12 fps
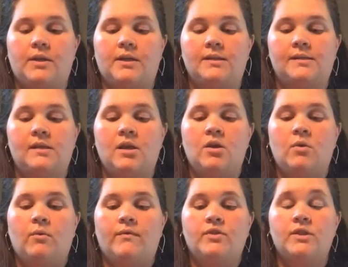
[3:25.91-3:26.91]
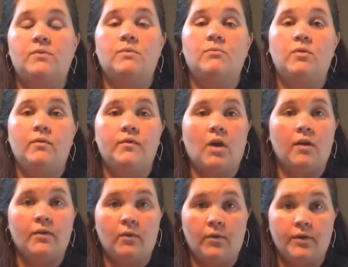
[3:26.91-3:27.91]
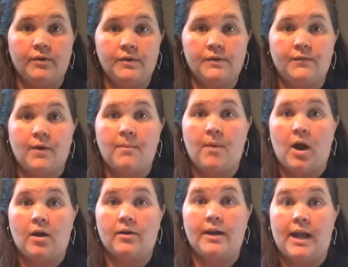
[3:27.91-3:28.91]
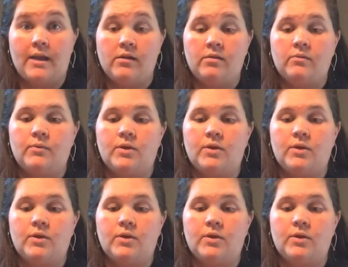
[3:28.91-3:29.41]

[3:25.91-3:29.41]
because we've just removed all the oils from our nail.